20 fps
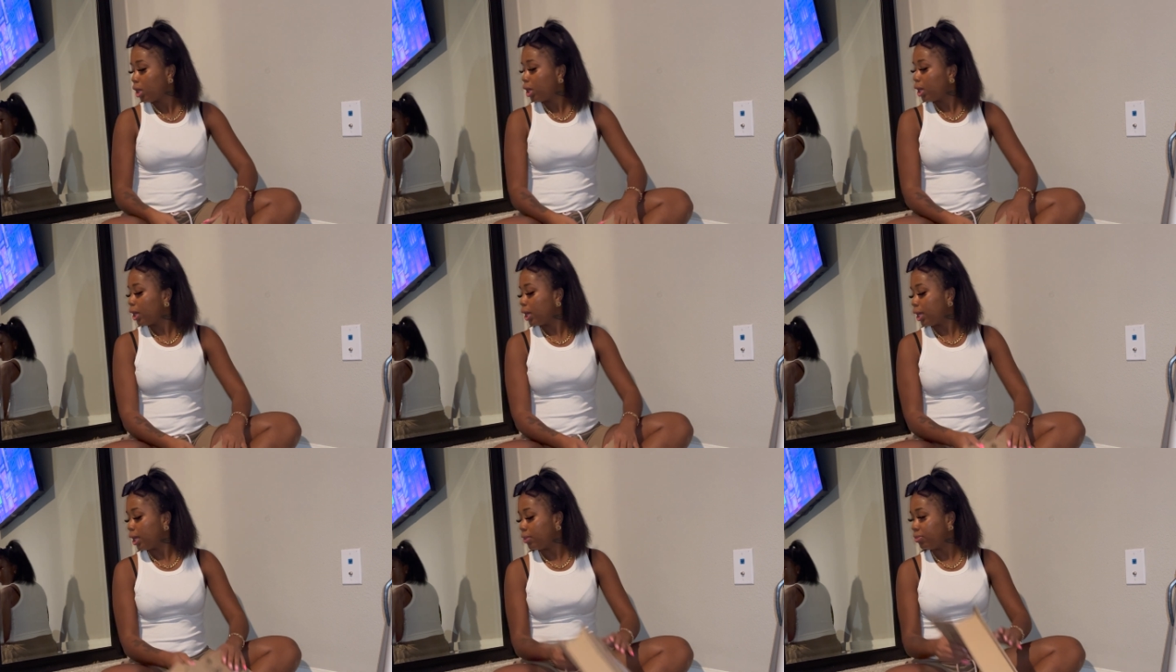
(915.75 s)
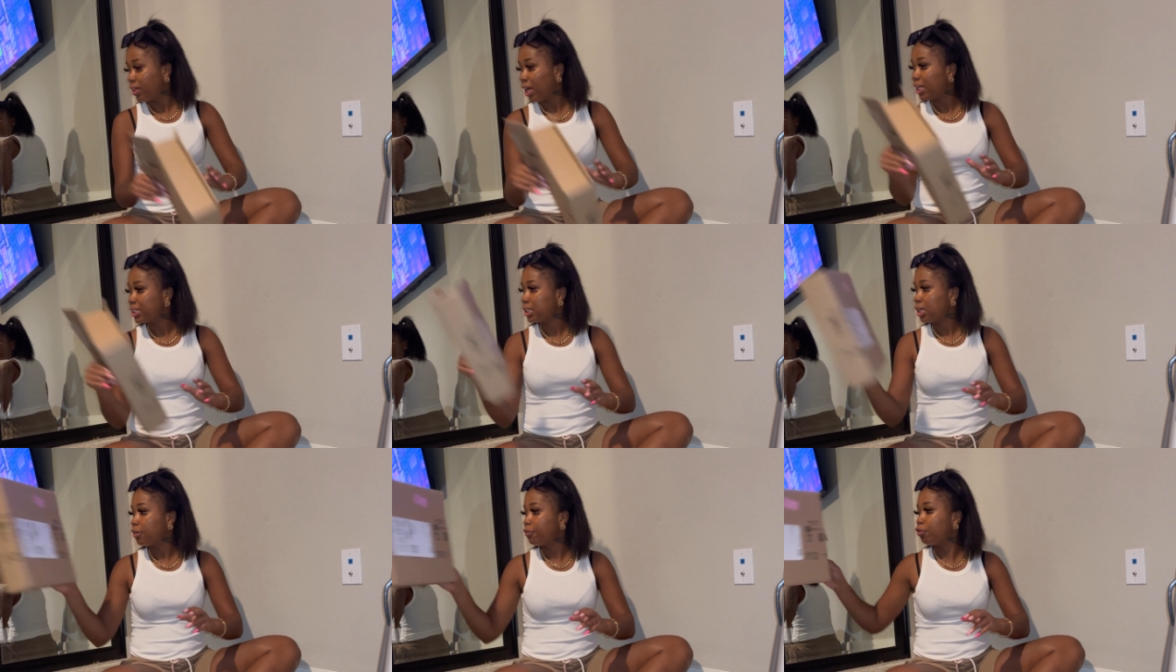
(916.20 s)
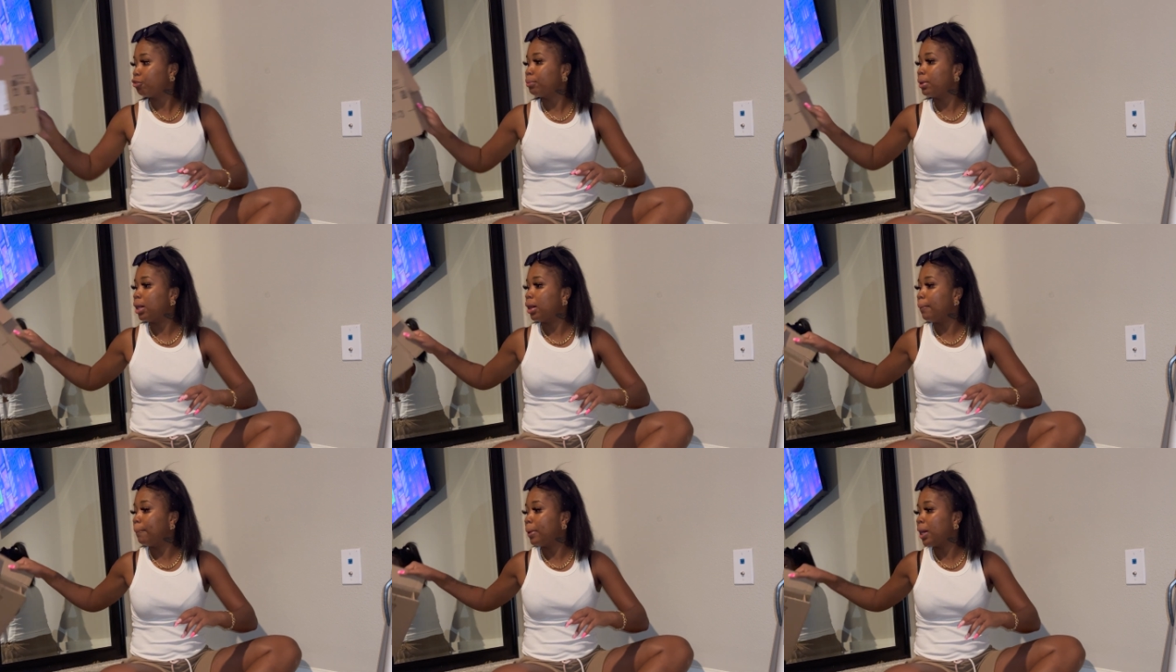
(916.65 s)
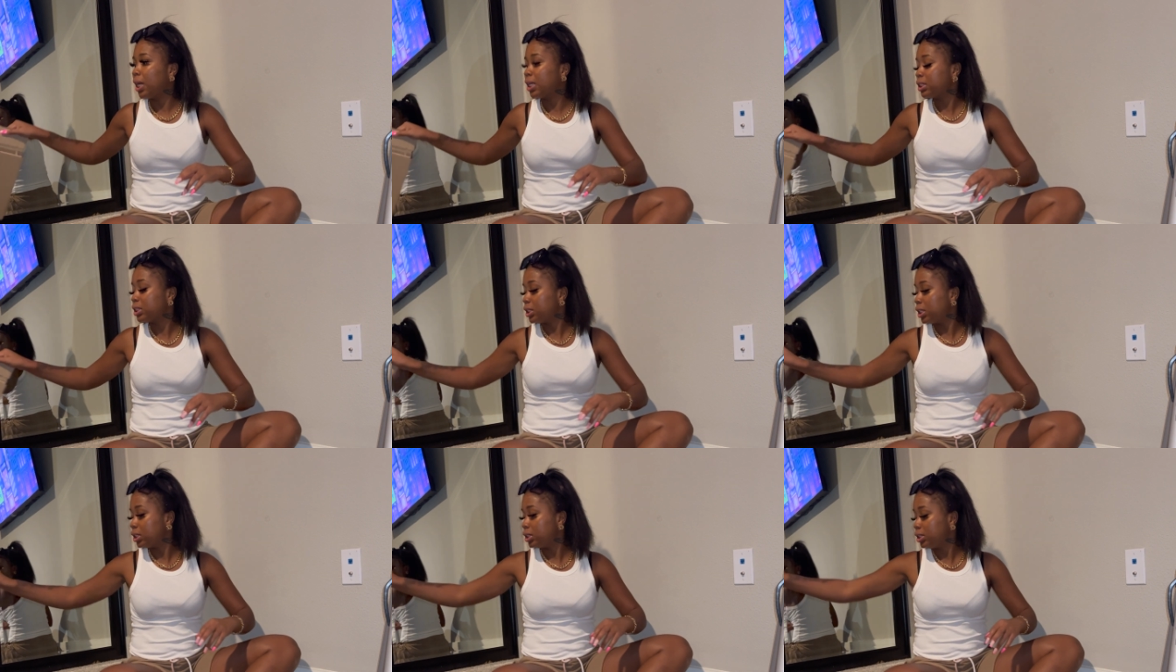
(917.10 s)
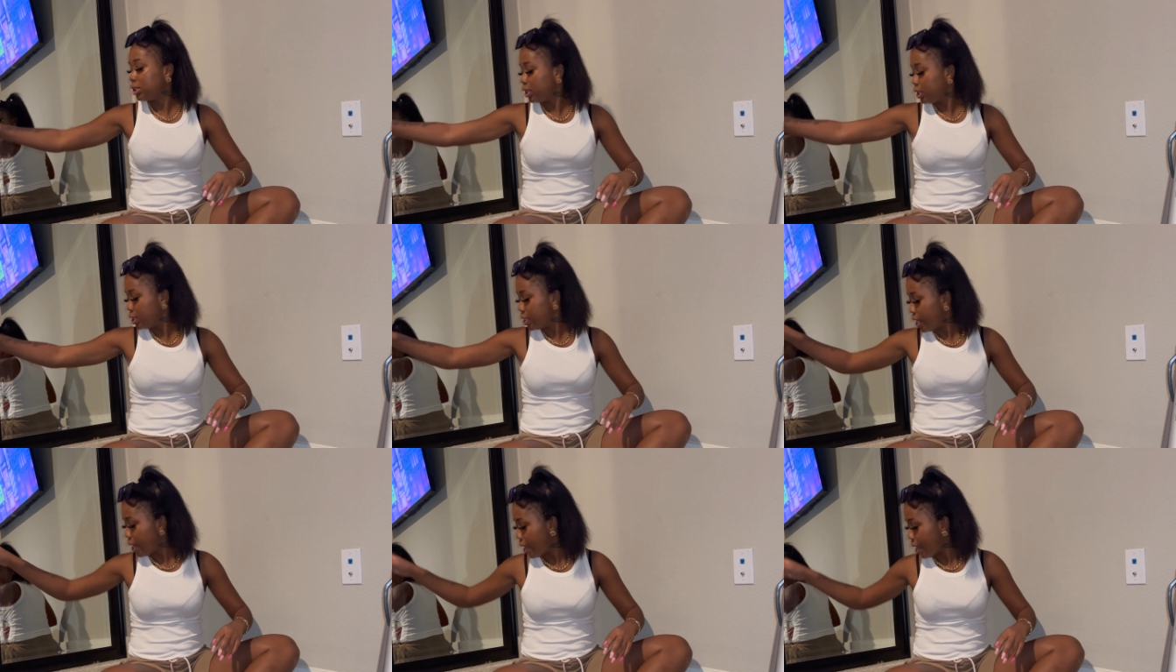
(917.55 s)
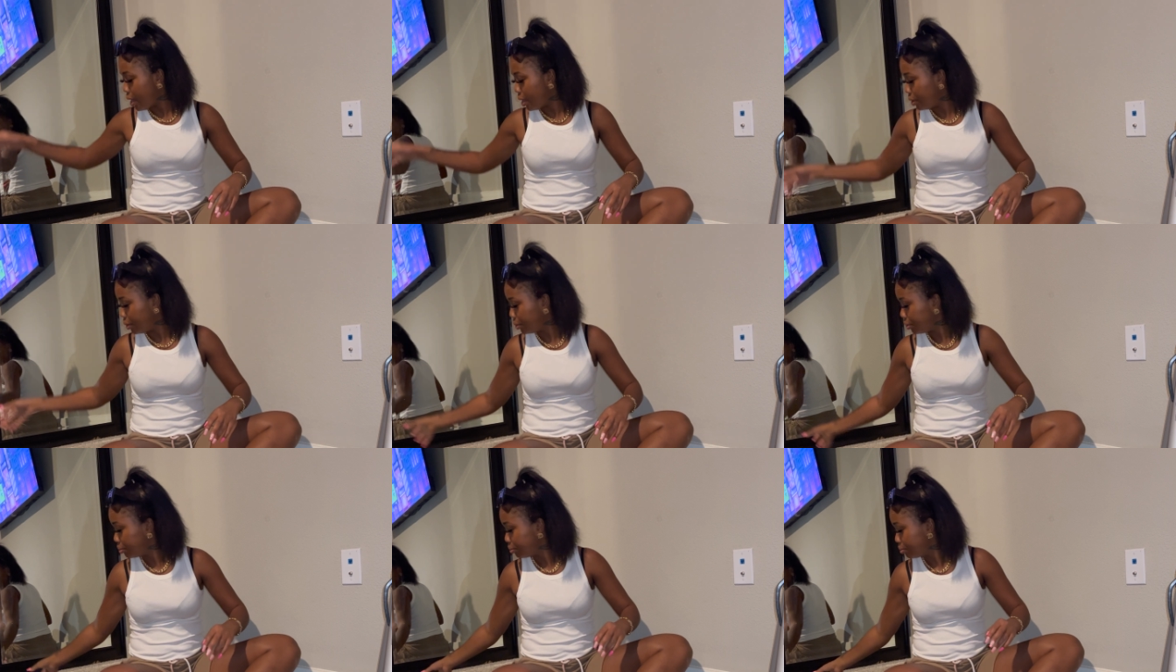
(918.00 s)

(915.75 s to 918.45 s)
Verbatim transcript: and that's it for my unboxing today